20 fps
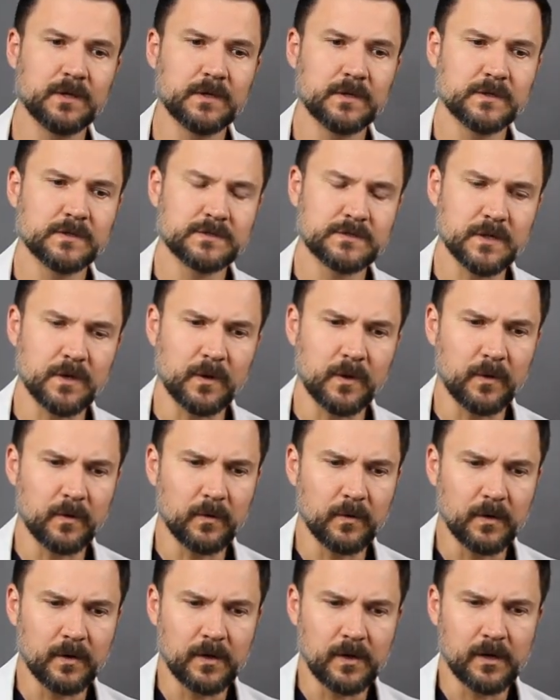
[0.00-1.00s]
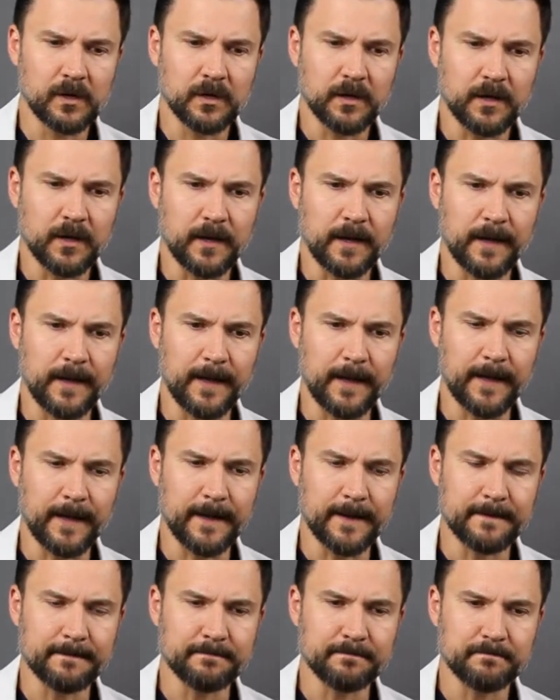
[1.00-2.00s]
So,
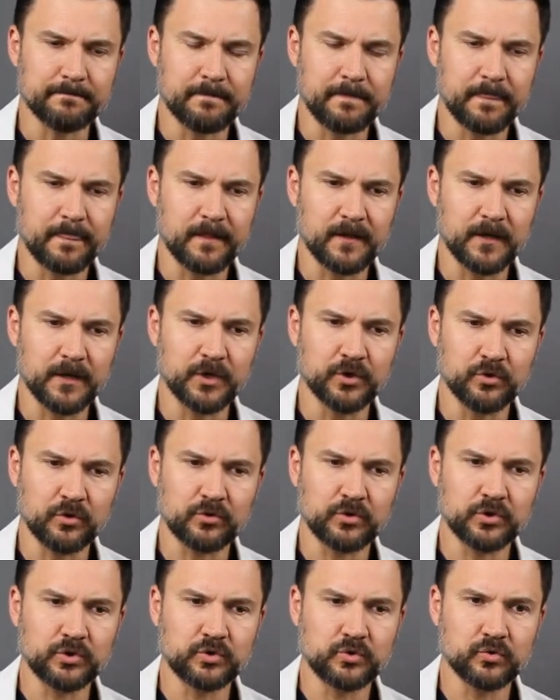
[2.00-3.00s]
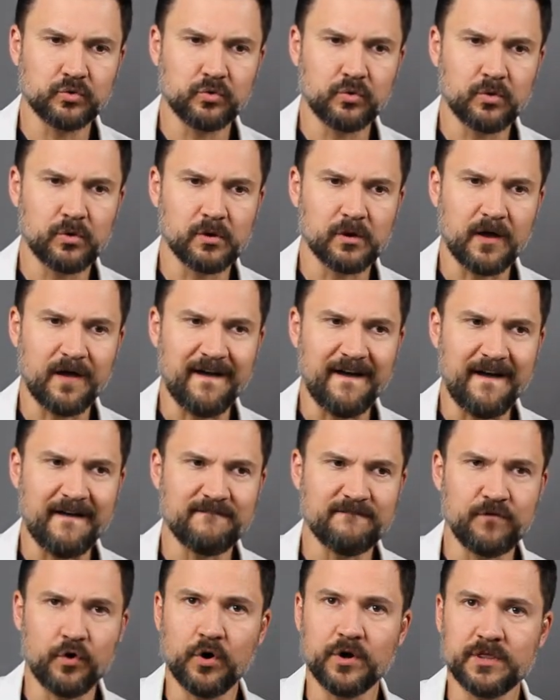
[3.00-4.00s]
in order to
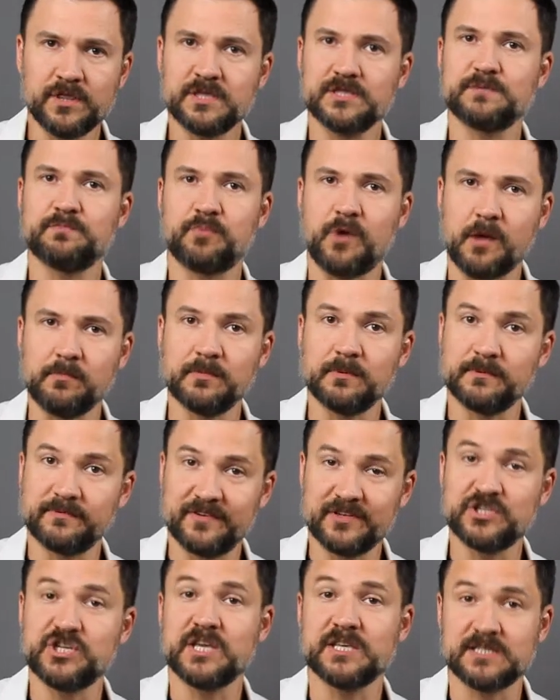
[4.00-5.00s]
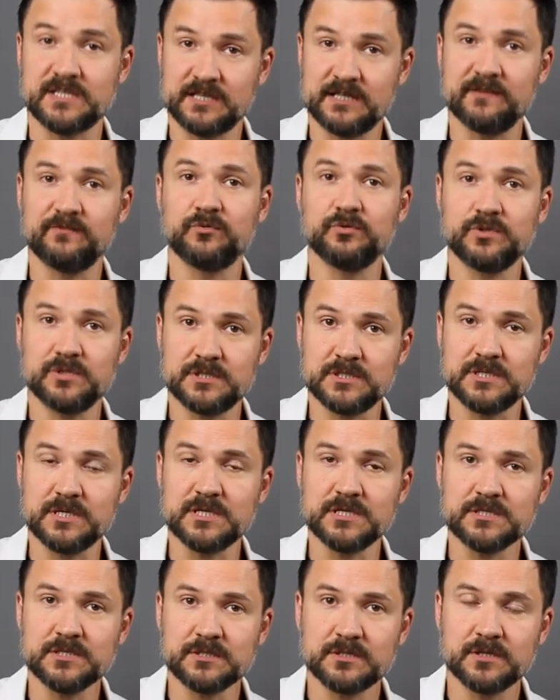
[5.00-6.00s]
avoid this problem of adjacent level
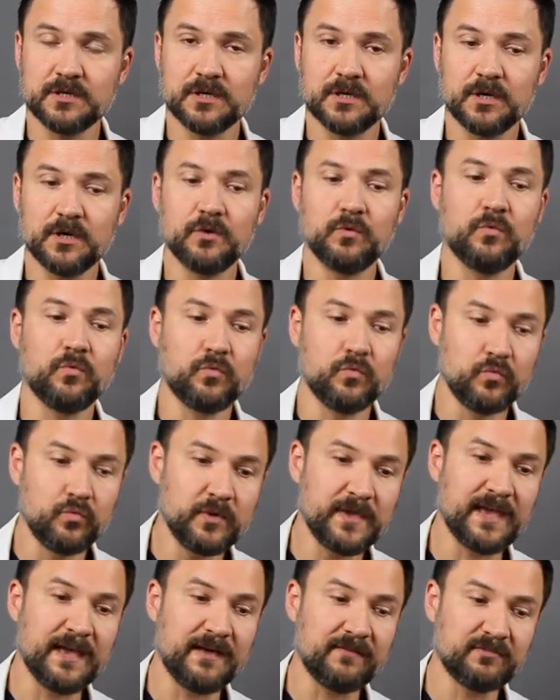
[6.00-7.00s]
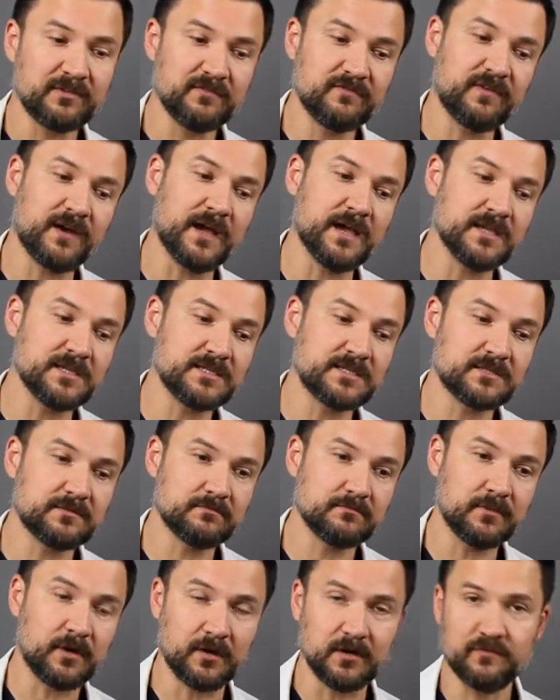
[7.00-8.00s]
disease, we have
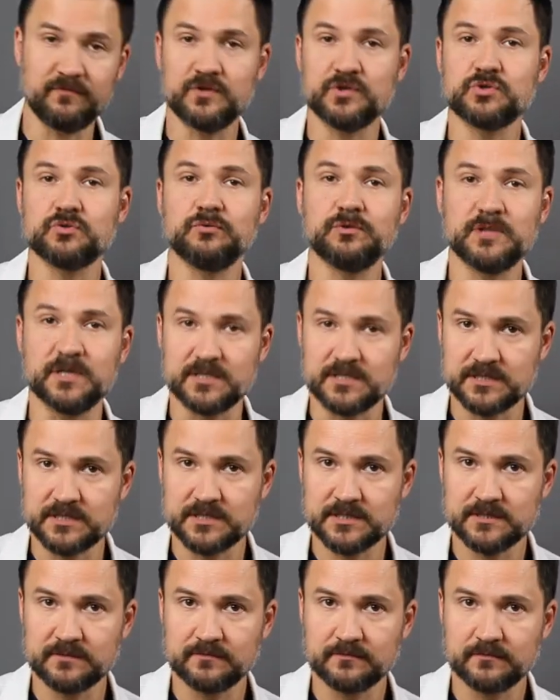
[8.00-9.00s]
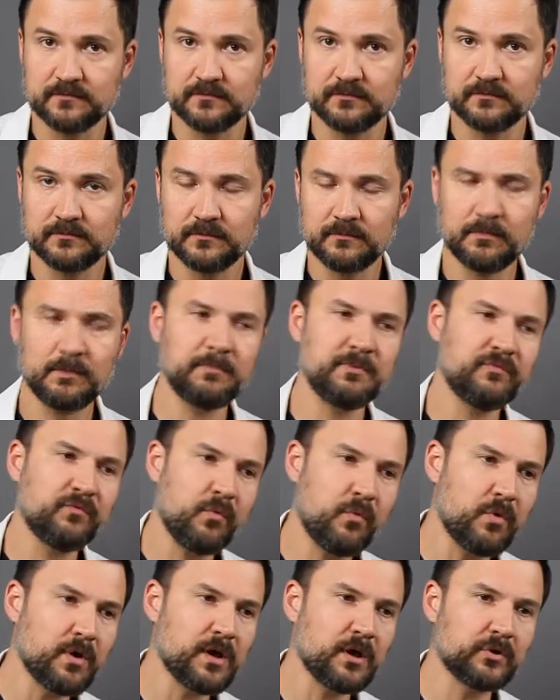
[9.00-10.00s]
devised artificial discs. But
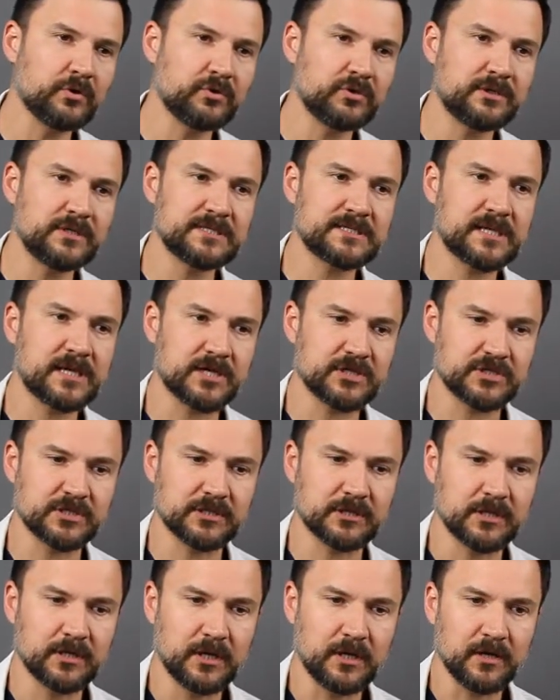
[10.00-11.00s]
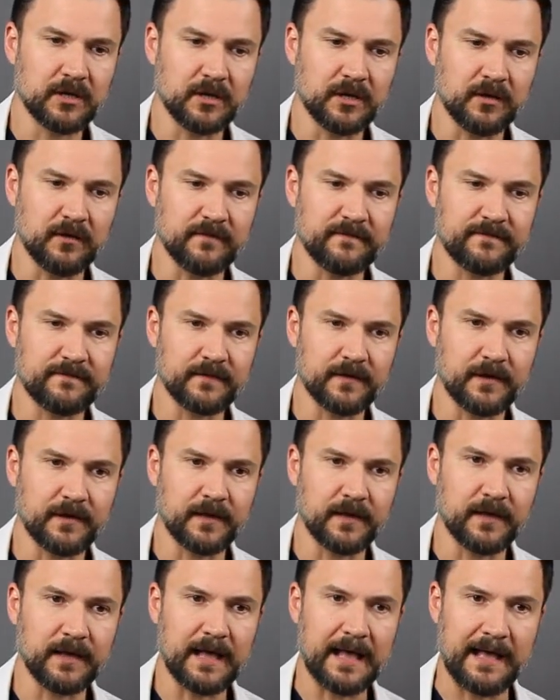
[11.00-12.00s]
before we go into discussion of
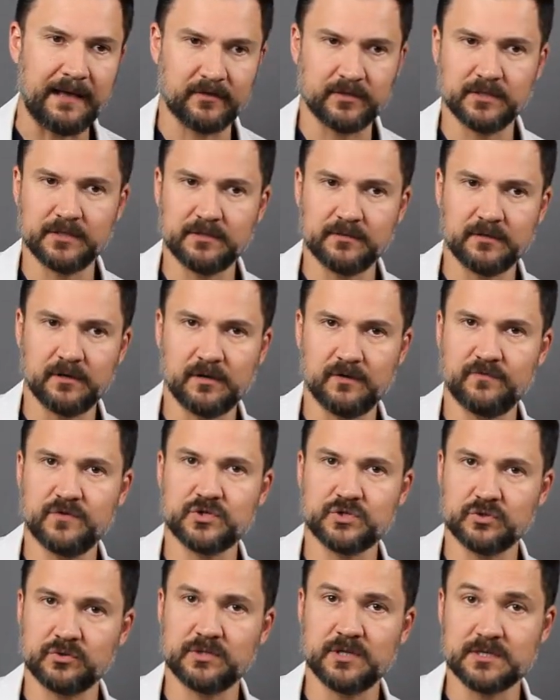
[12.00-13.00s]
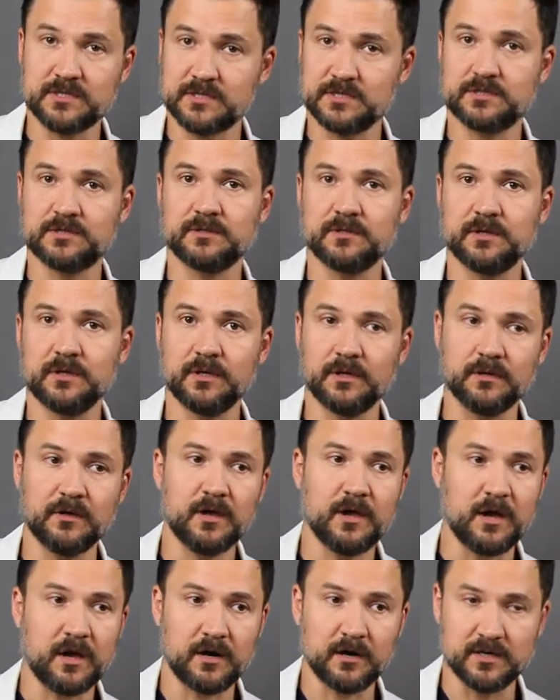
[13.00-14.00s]
how the artificial discs
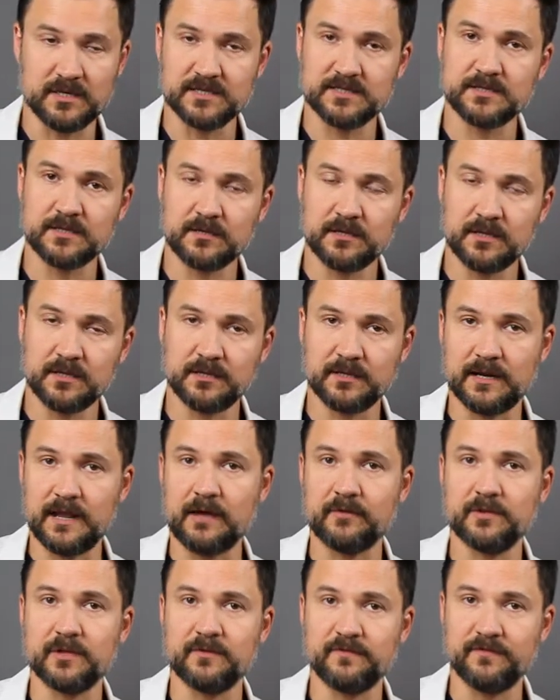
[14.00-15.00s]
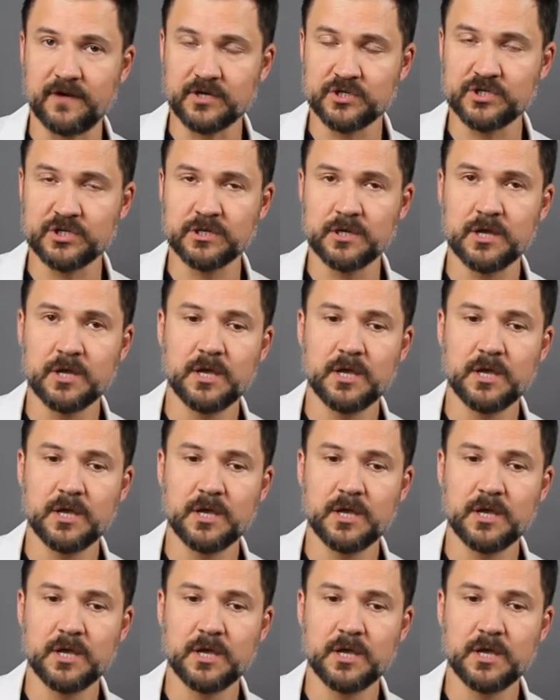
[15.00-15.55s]
are inserted and how they function,